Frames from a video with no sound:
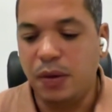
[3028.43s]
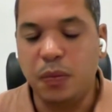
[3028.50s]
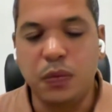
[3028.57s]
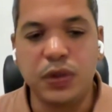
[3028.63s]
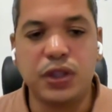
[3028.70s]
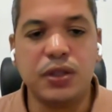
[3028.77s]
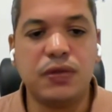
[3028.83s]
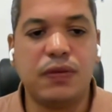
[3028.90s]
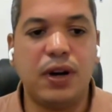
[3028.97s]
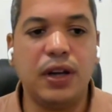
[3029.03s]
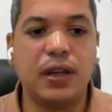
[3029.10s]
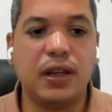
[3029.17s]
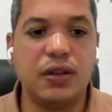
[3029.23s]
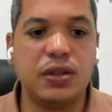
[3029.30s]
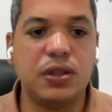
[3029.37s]
which is very
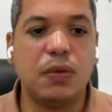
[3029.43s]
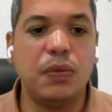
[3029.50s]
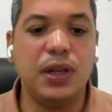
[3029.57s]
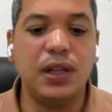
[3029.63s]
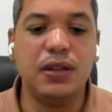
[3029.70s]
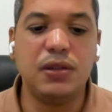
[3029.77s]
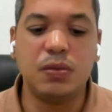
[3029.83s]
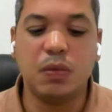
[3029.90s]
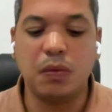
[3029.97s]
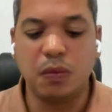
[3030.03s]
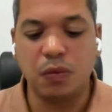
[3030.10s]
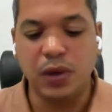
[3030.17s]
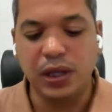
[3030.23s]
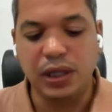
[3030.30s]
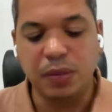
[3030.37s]
clear. So we need to
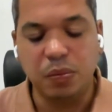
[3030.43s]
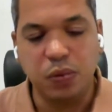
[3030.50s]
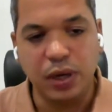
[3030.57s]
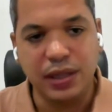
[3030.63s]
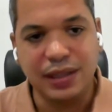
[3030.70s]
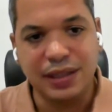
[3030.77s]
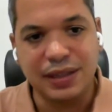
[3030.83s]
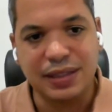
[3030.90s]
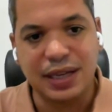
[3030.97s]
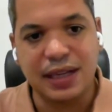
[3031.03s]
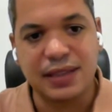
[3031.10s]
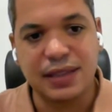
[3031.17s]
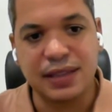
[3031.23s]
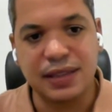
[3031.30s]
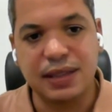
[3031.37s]
really bring the
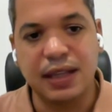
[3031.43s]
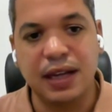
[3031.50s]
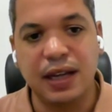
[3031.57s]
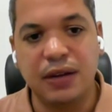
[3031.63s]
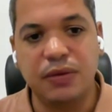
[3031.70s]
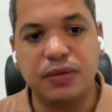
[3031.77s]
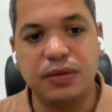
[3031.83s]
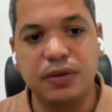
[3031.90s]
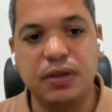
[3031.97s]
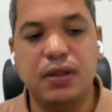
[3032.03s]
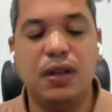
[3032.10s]
taxes down